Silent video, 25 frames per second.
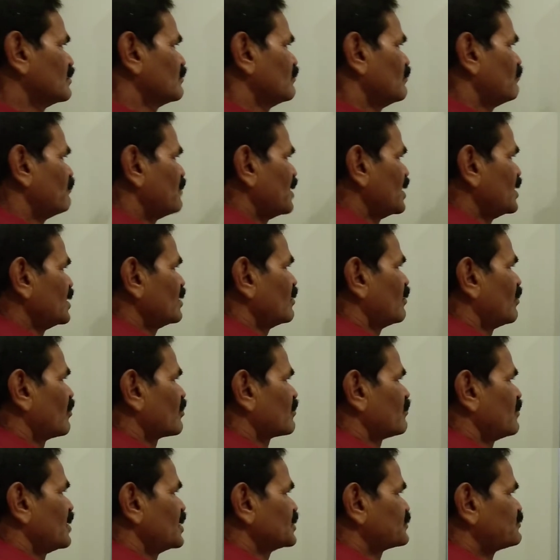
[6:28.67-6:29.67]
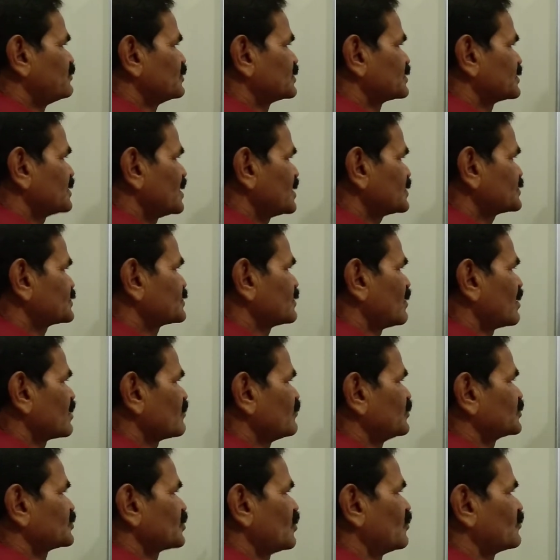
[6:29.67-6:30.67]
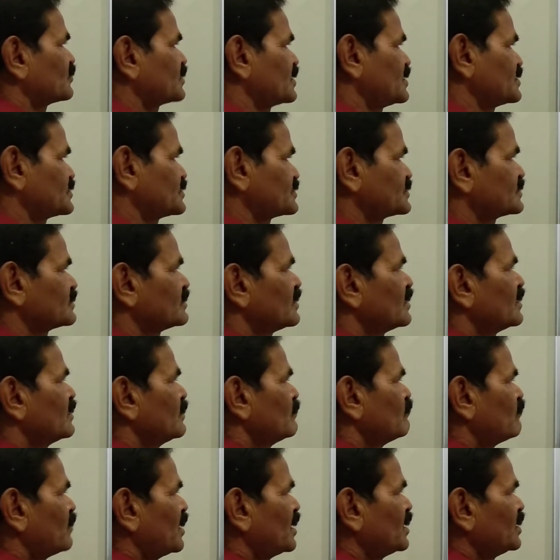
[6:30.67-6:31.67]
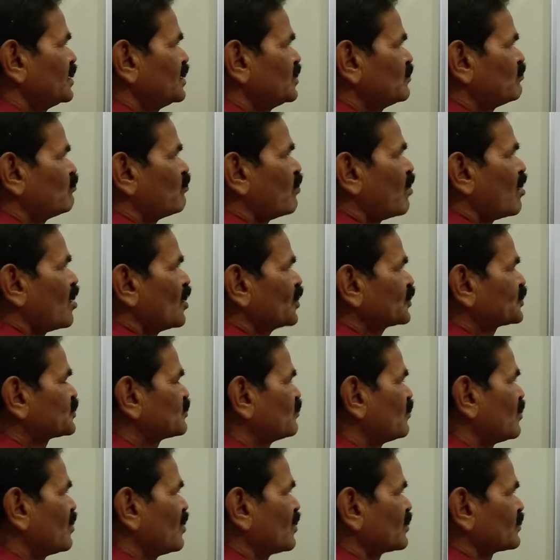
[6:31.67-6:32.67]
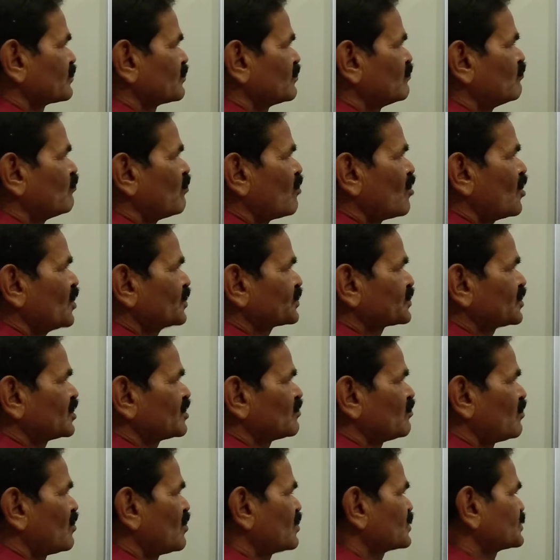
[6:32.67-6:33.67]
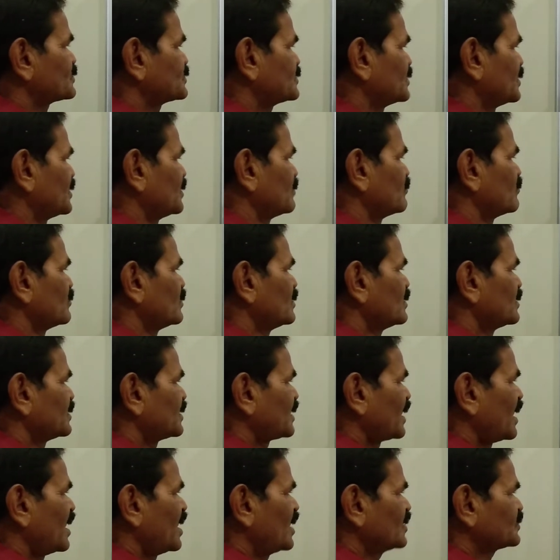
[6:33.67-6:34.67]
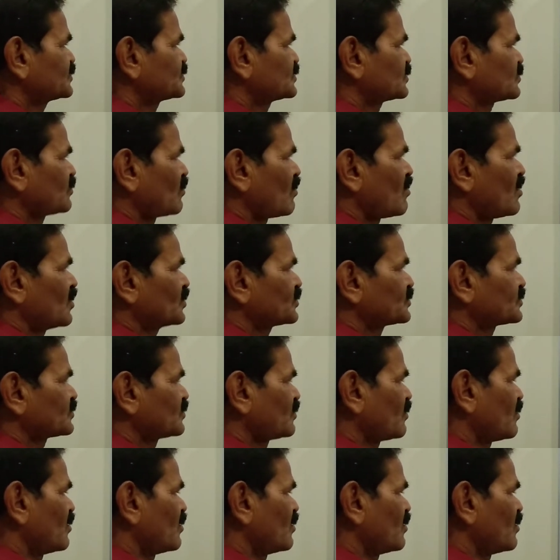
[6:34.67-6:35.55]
by or bys with s or without s. By, bought, bought and bought same. Catch, caught.